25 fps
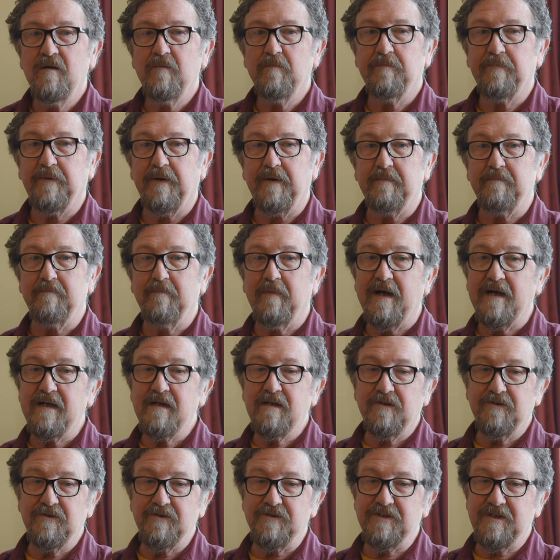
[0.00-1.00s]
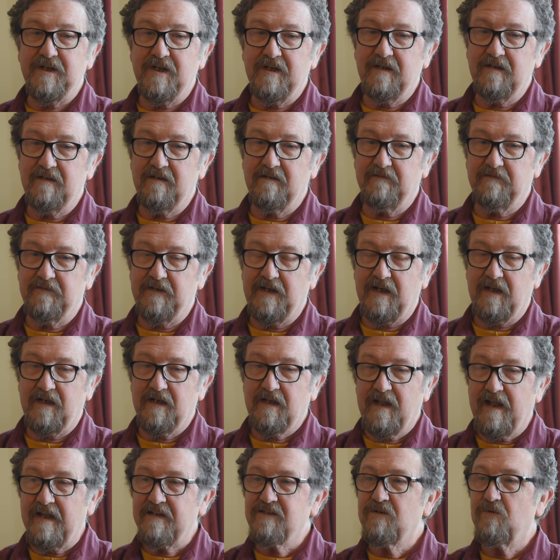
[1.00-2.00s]
but my understanding of
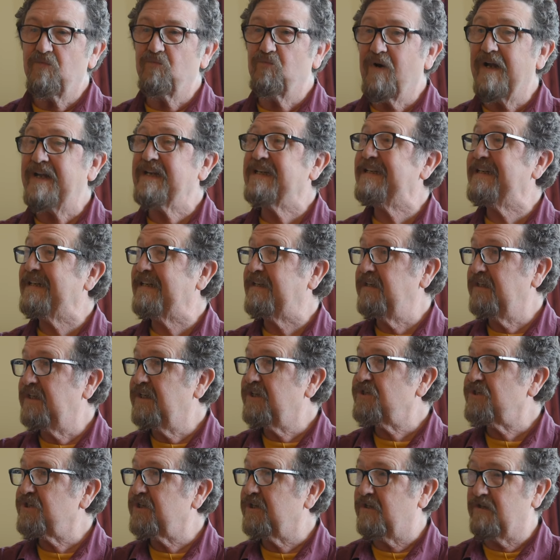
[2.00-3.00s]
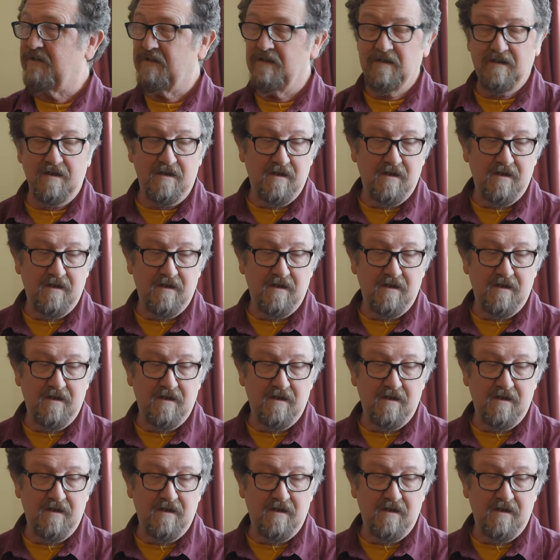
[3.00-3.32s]
that's a recognition